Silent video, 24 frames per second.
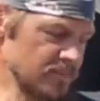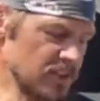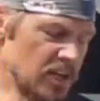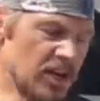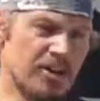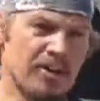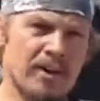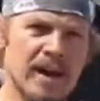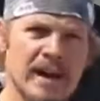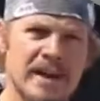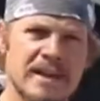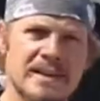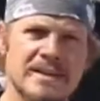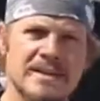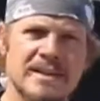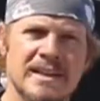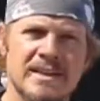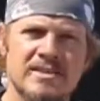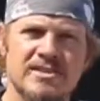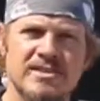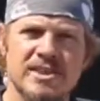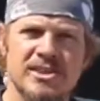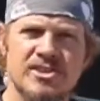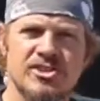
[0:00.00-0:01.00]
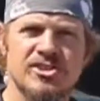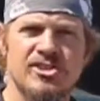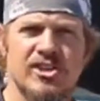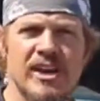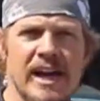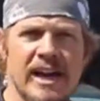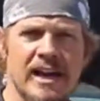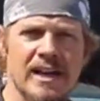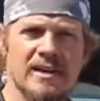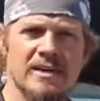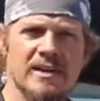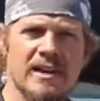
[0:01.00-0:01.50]
Alright, next let's
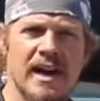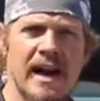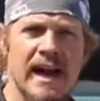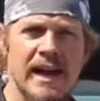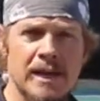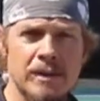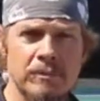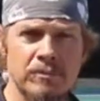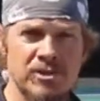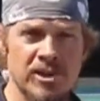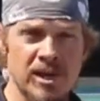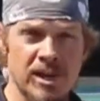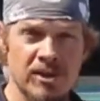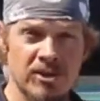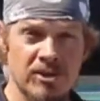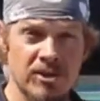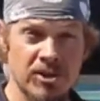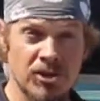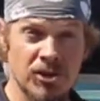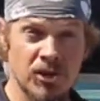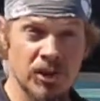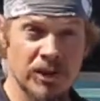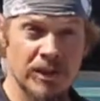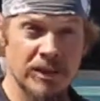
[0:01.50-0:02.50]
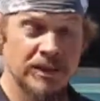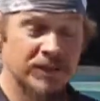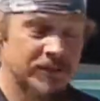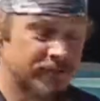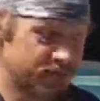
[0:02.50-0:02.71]
check the items under the hood.